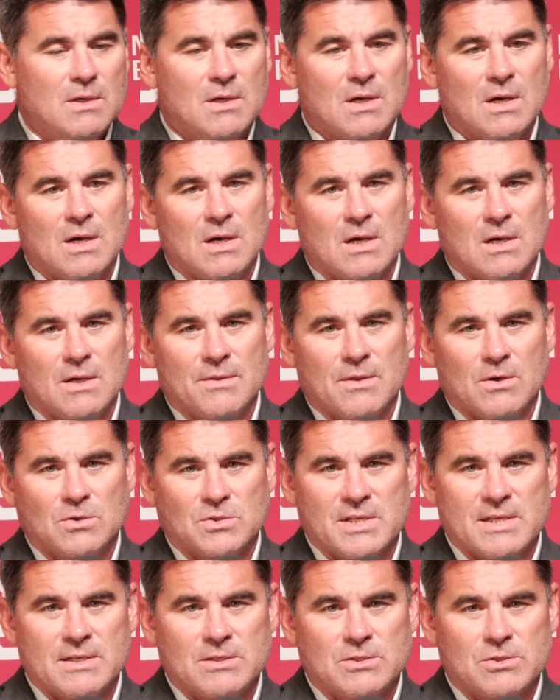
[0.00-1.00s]

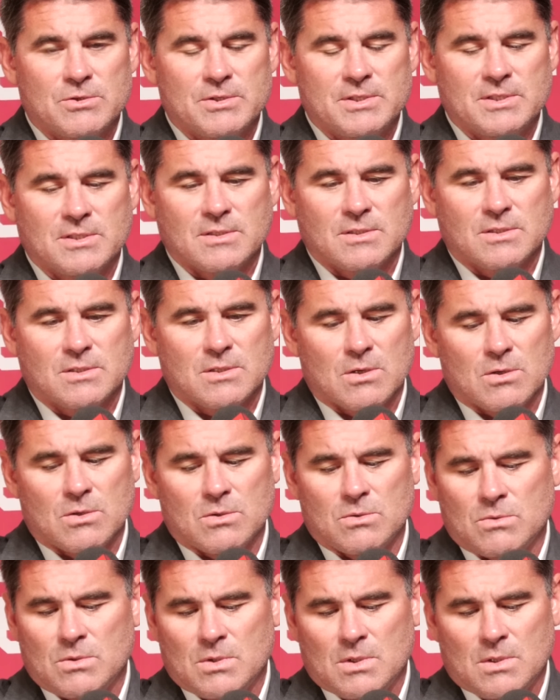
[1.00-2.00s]
those injuries. And
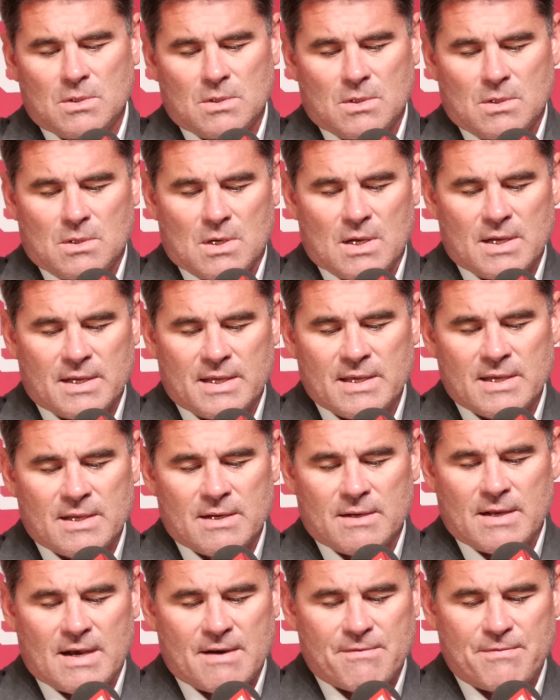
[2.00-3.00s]
so,
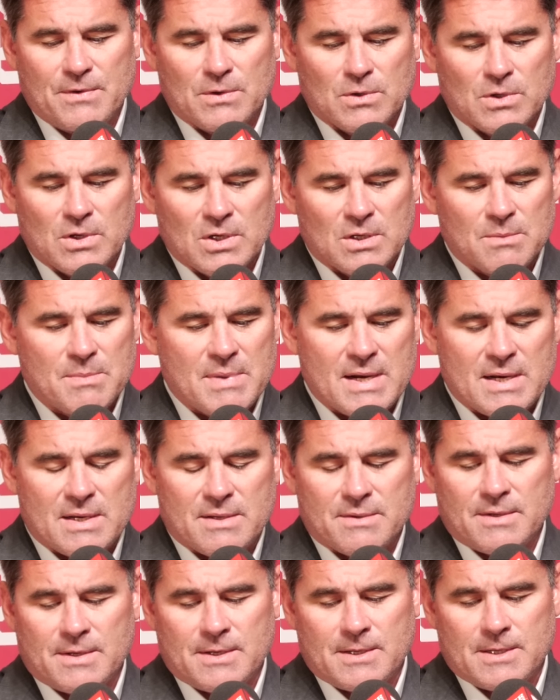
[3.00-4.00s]
again, I feel good
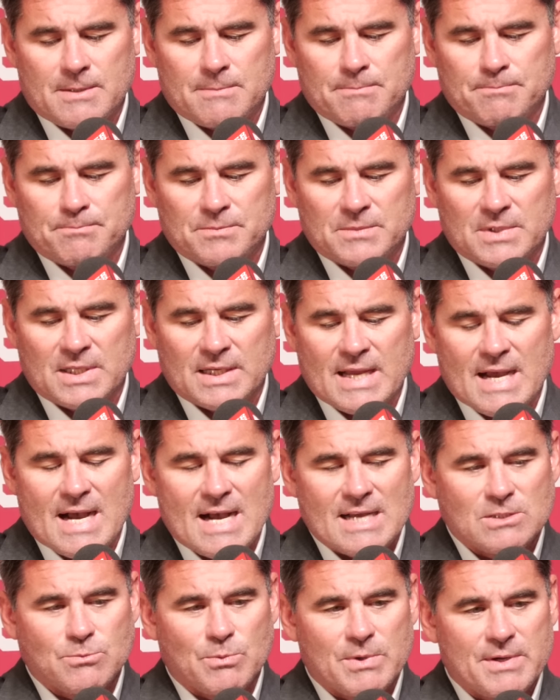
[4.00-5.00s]
about the
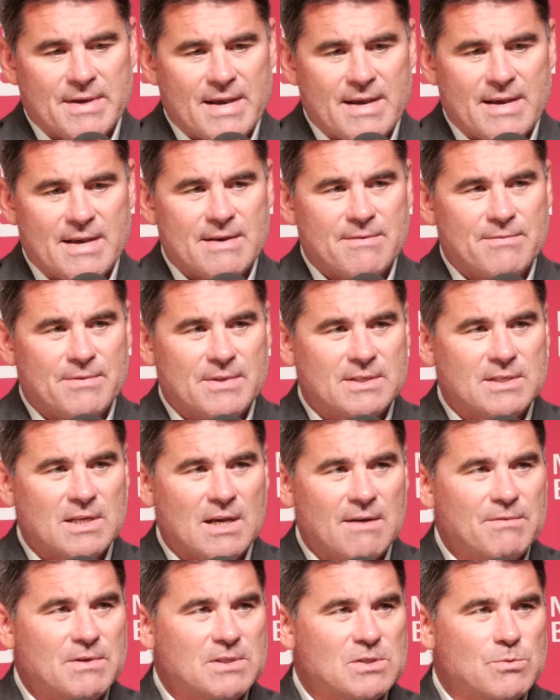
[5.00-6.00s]
guys we have, the
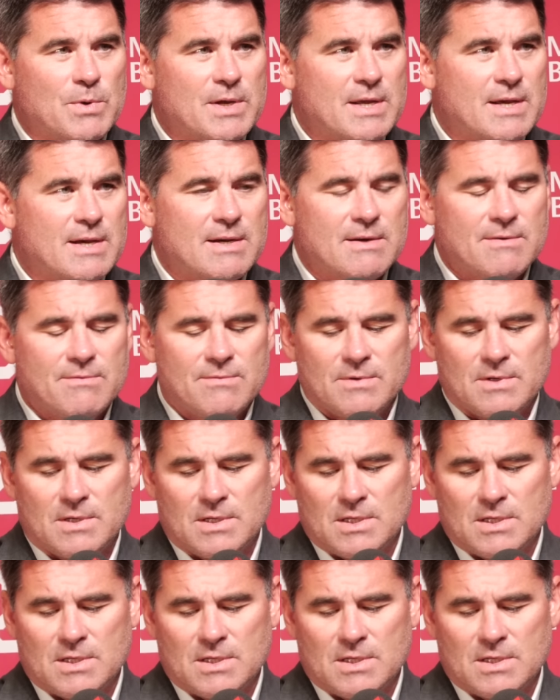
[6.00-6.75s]
toughness we have.